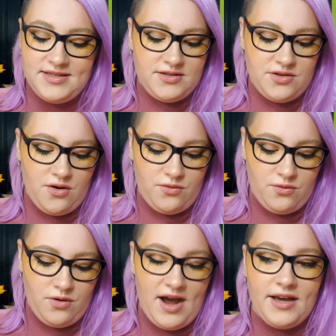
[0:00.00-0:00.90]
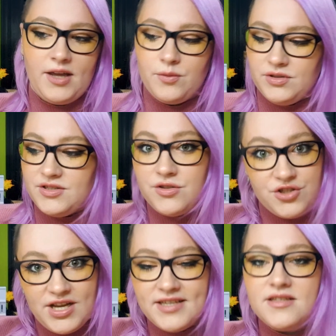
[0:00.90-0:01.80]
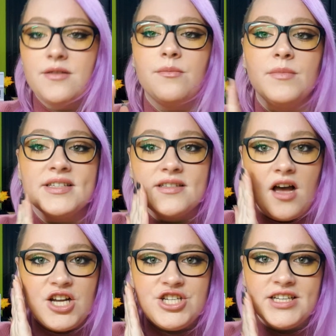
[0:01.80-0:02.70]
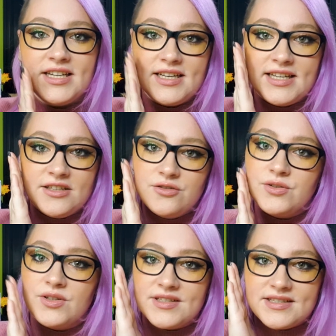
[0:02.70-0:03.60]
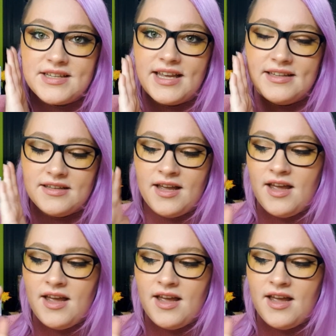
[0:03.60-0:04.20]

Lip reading: so I would suggest massaging it into your skin.